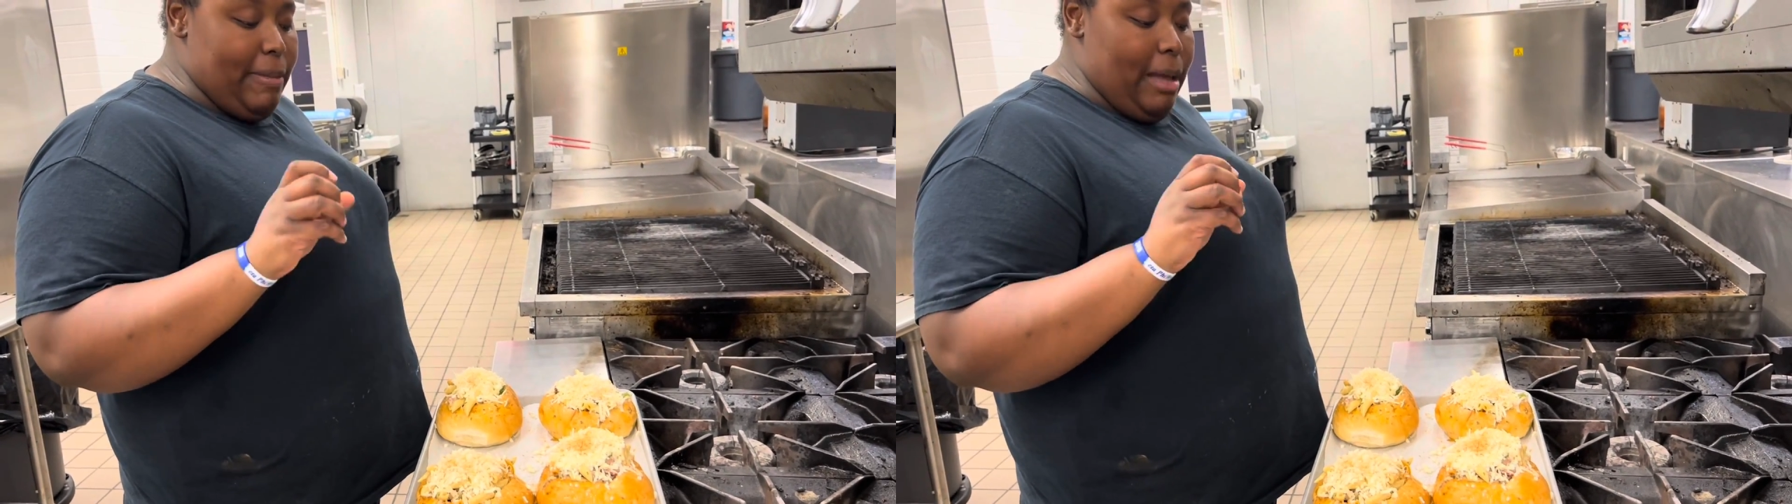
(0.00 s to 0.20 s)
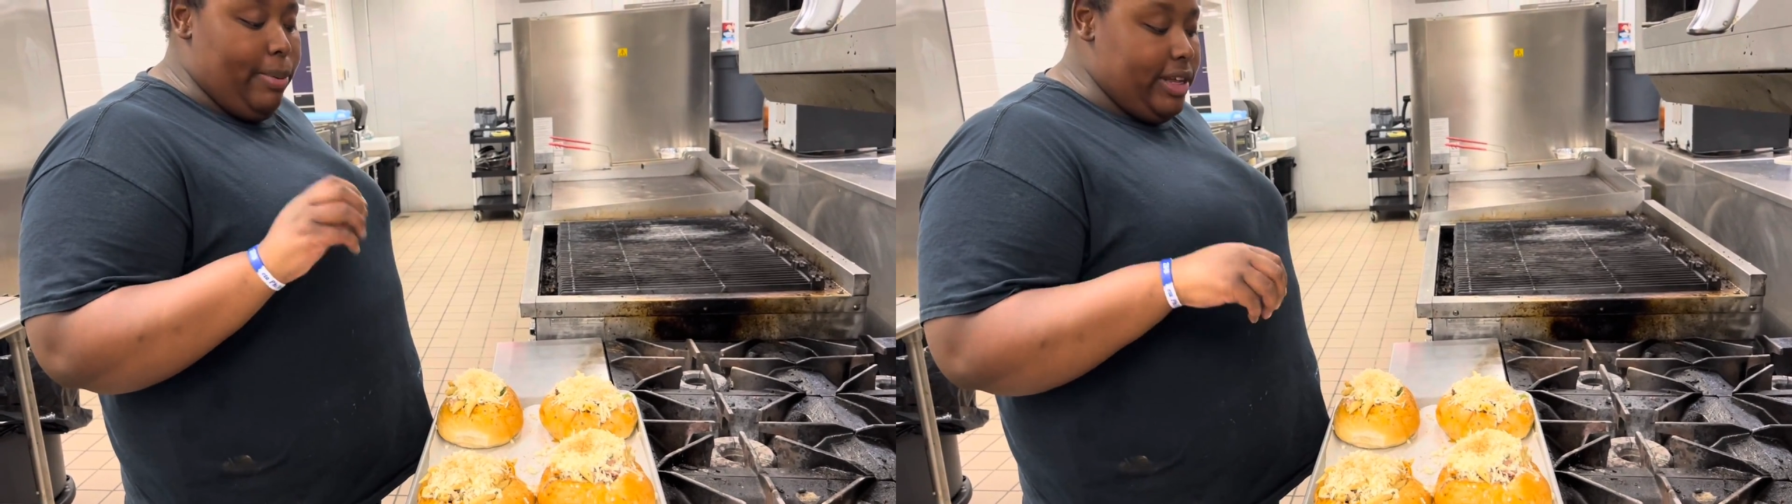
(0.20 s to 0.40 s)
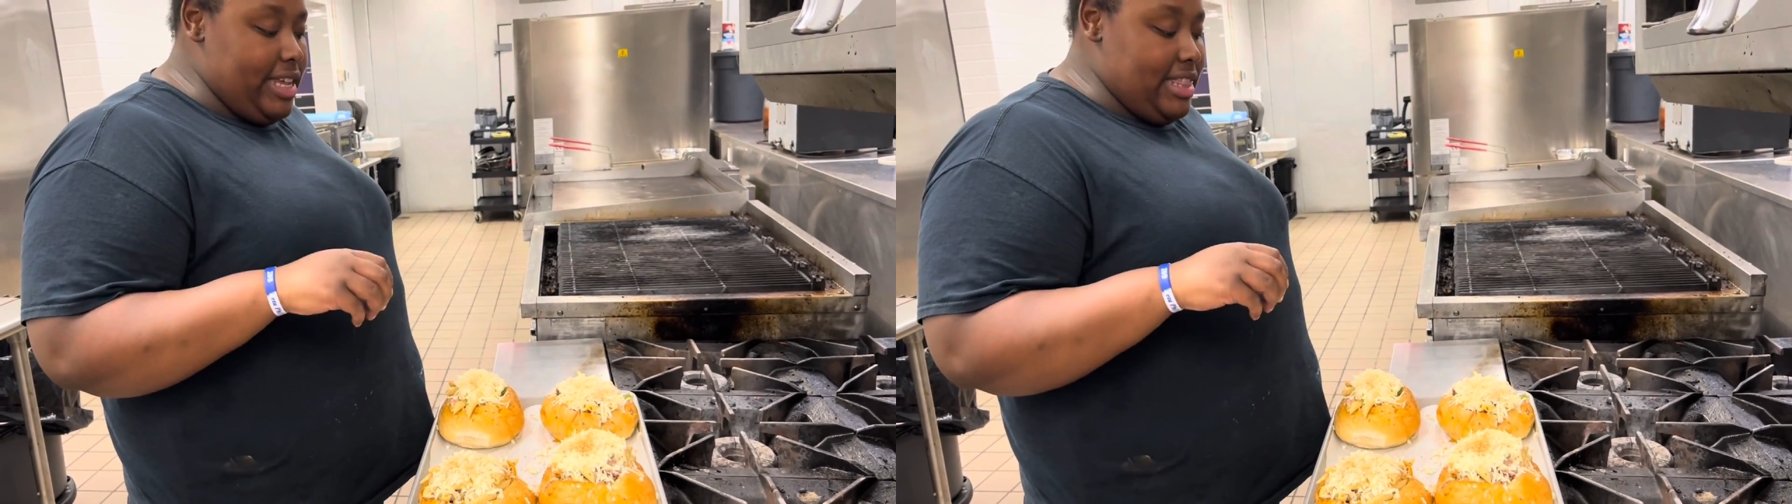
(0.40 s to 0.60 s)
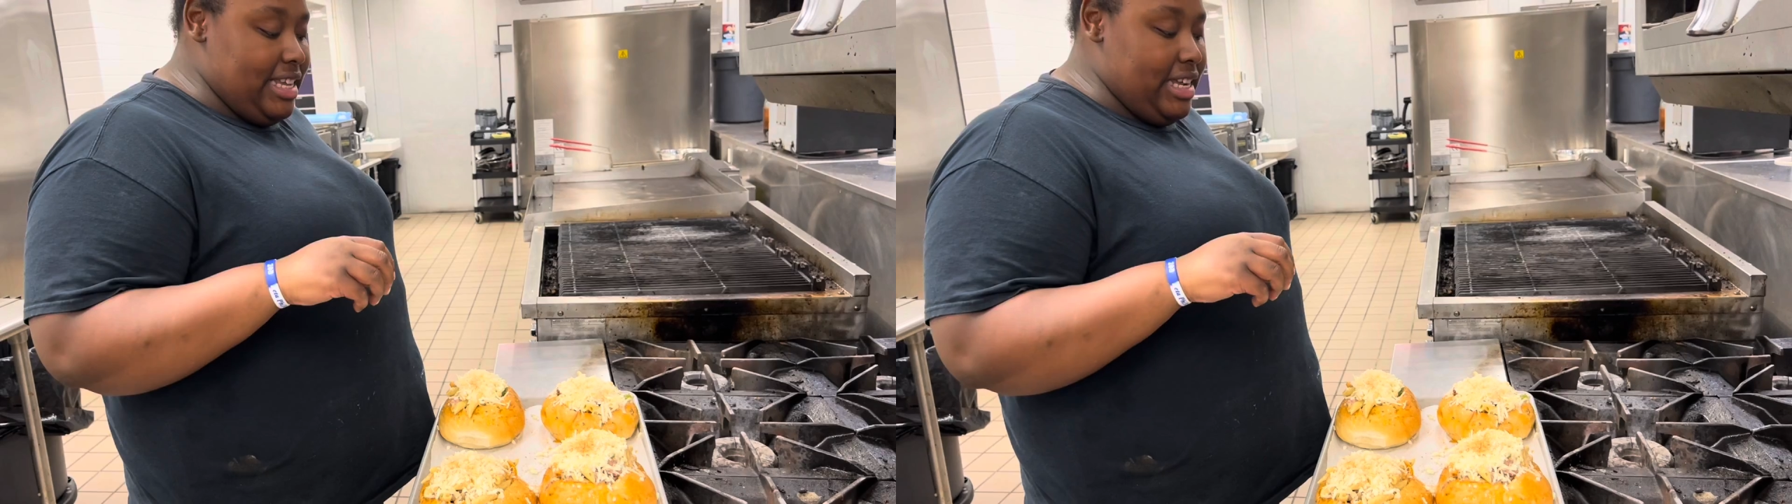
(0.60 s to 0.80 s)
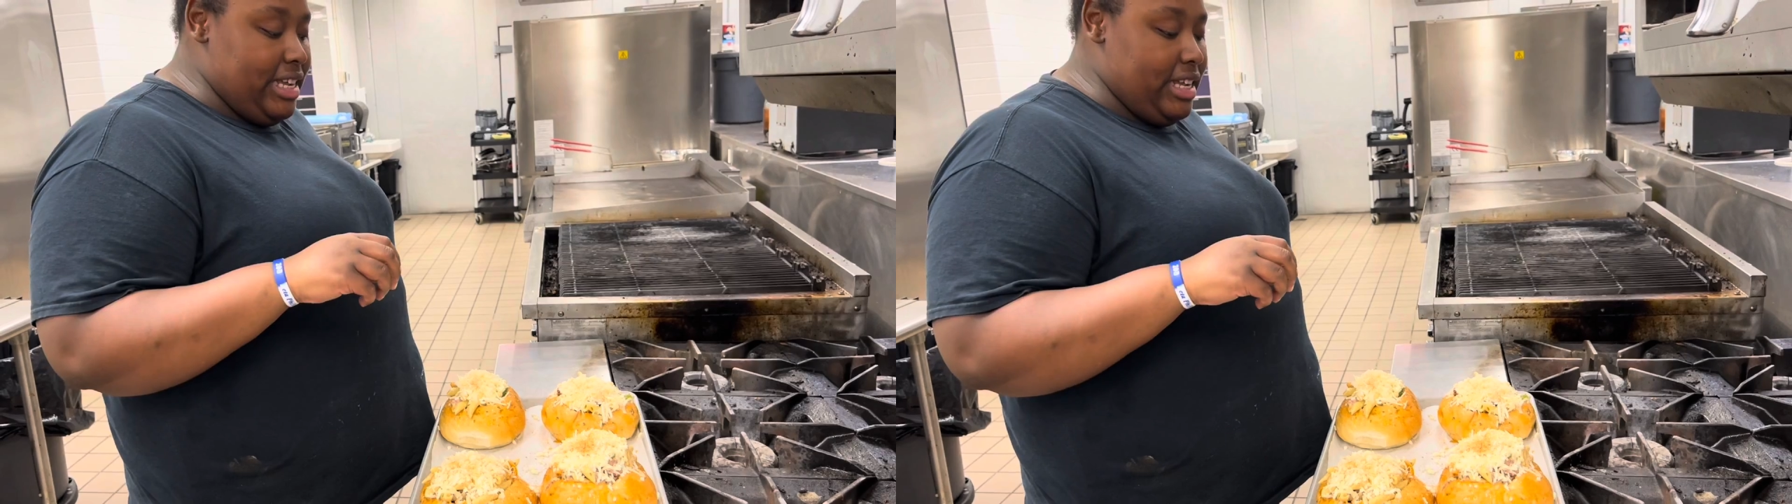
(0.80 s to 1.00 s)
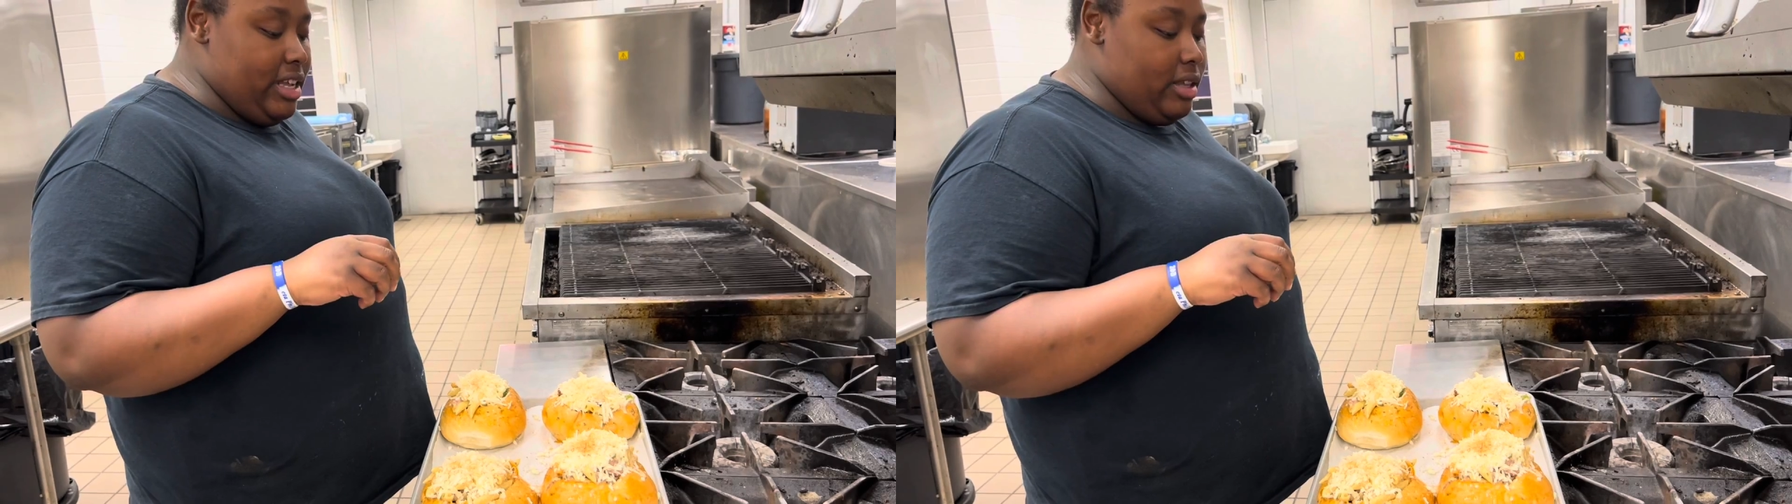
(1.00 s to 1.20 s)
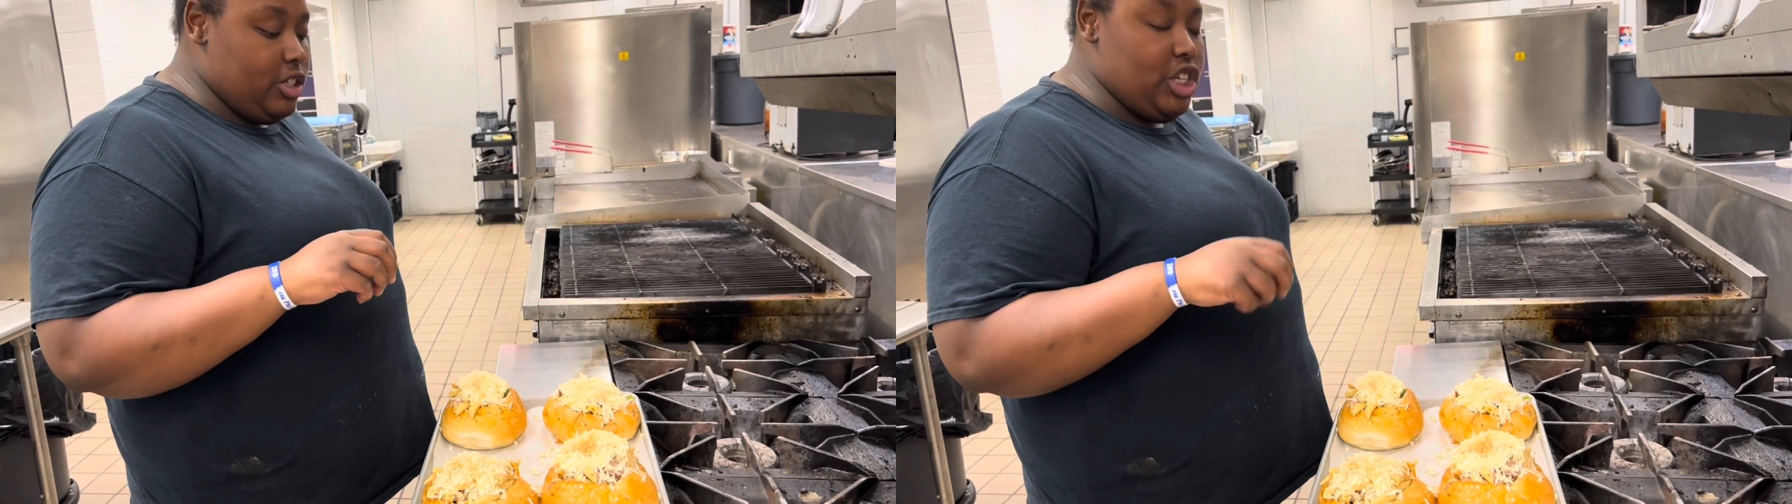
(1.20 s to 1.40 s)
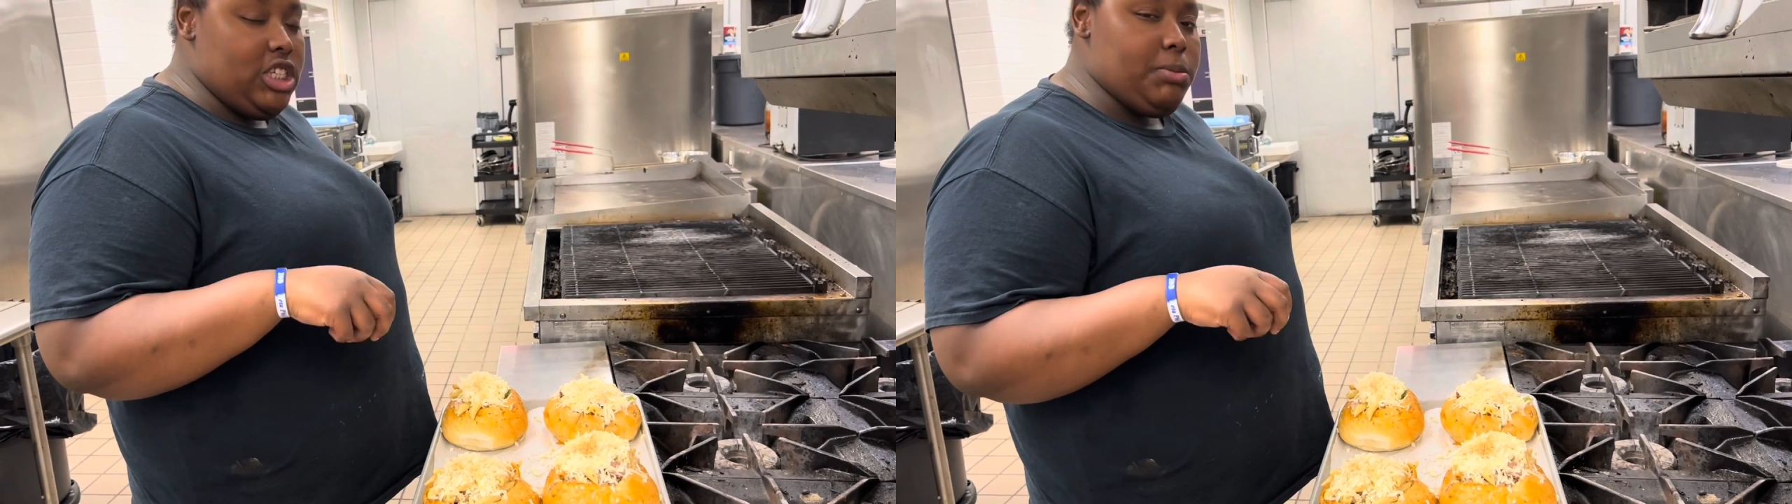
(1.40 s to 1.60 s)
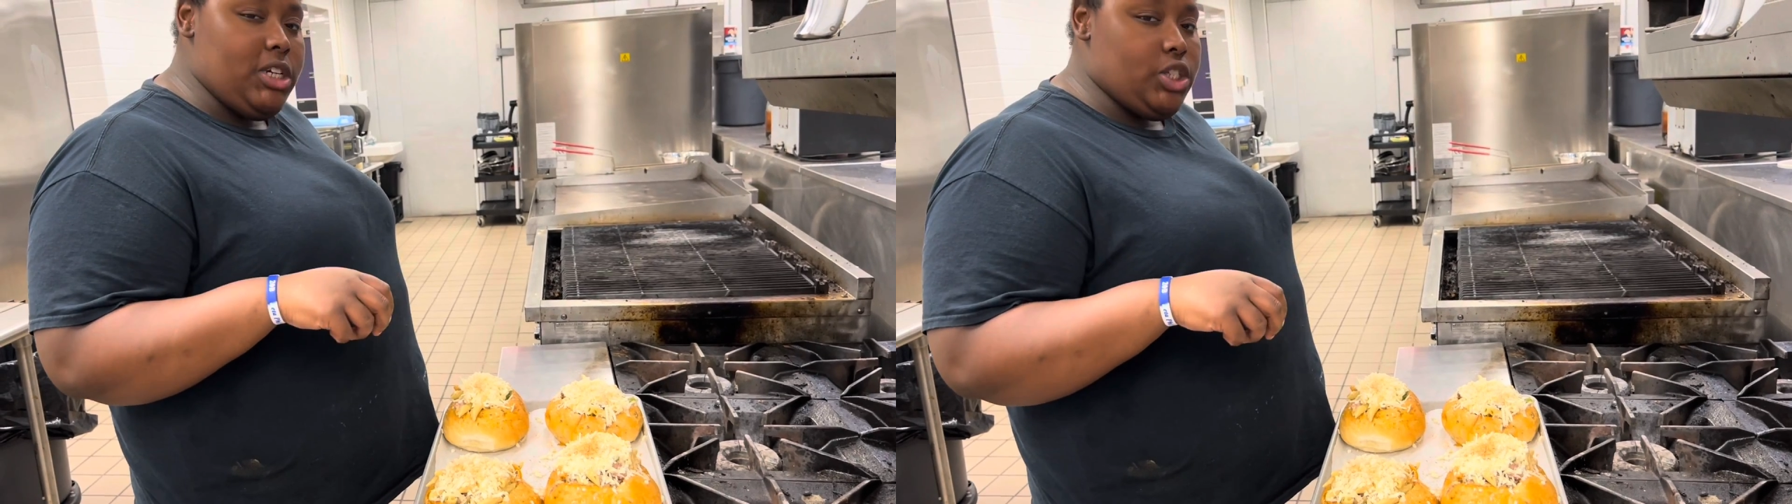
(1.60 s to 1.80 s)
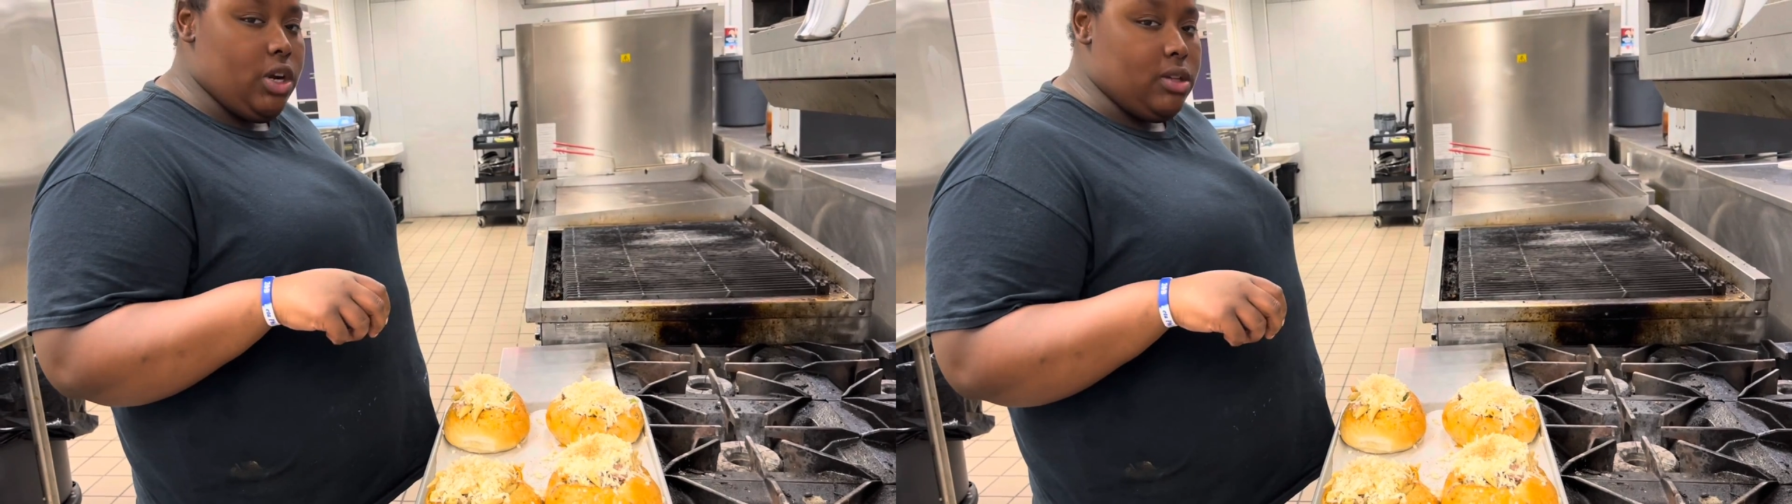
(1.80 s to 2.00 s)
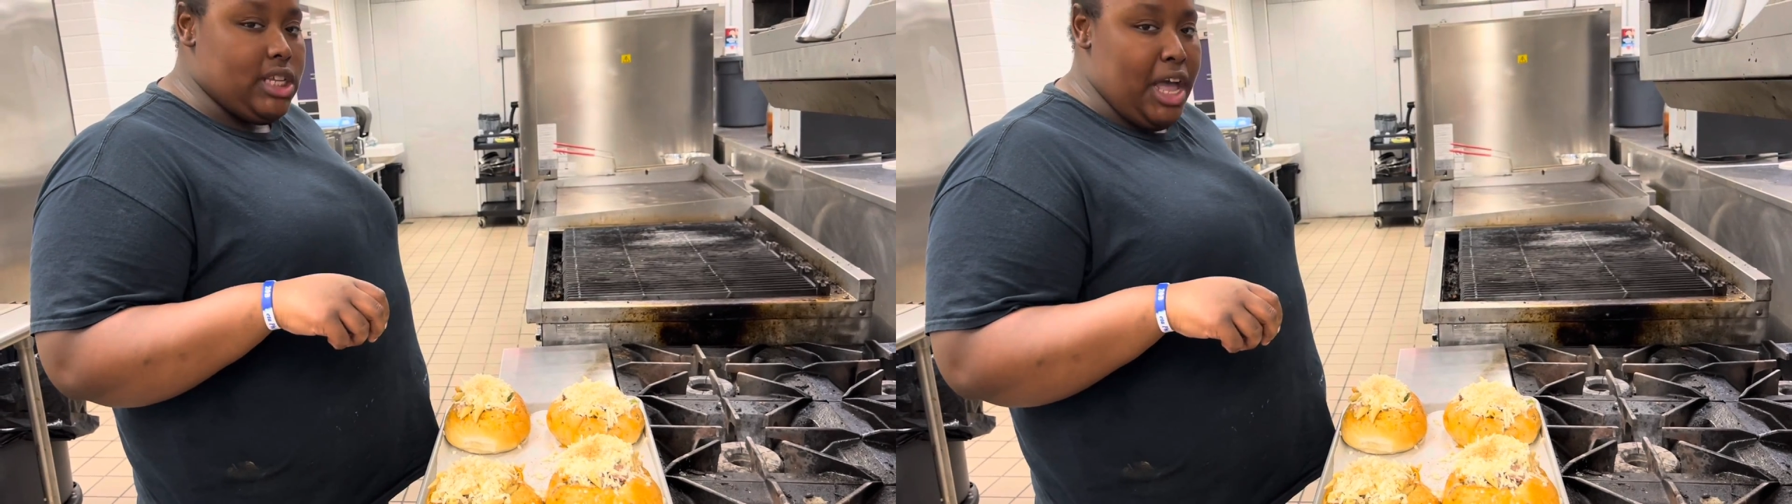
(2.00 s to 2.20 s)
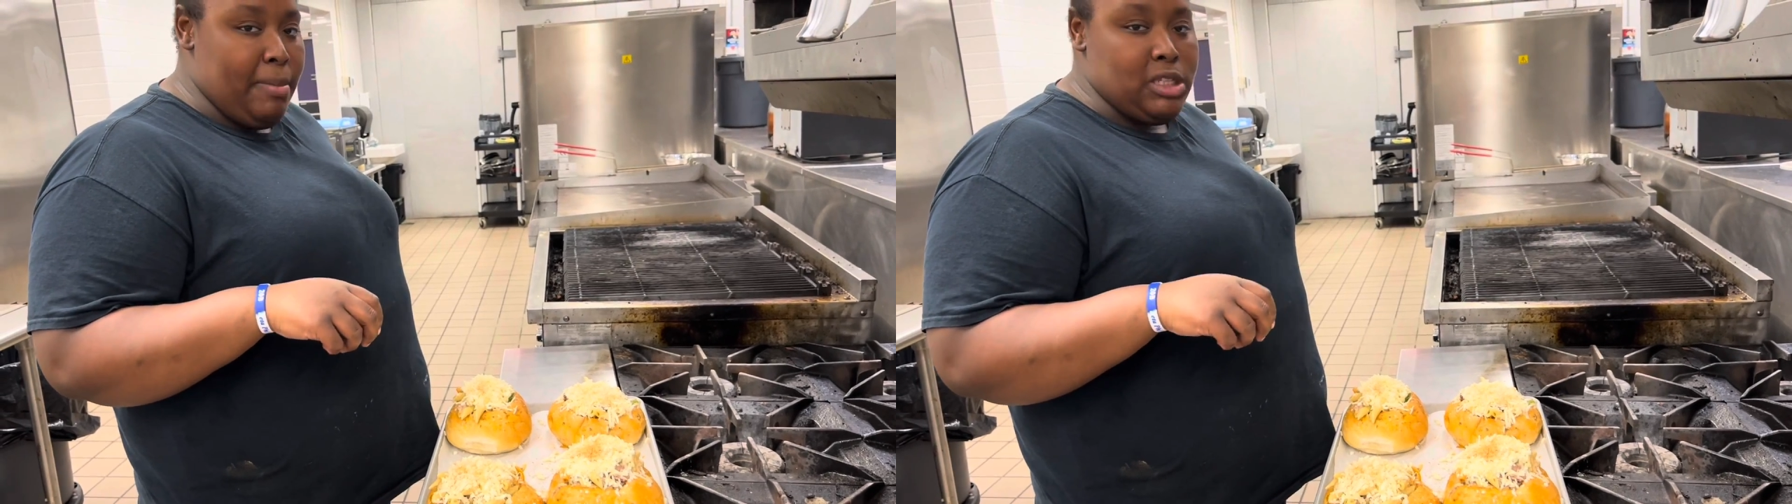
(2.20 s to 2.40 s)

I put the cheese mixture on top.